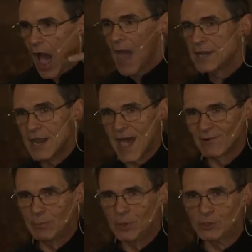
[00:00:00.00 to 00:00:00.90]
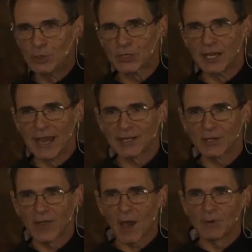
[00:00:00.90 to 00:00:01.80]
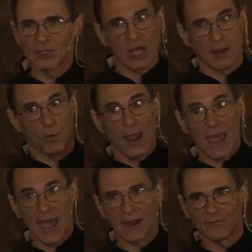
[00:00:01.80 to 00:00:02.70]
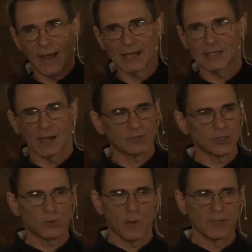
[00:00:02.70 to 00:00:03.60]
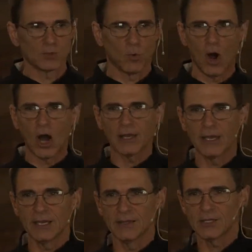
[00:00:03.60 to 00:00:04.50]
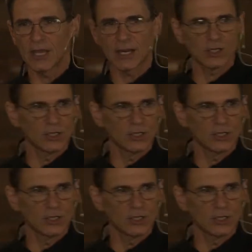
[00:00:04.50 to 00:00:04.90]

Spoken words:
didn't have a Bluetooth connector. That was like way ahead of my time. So this woman's walking in the section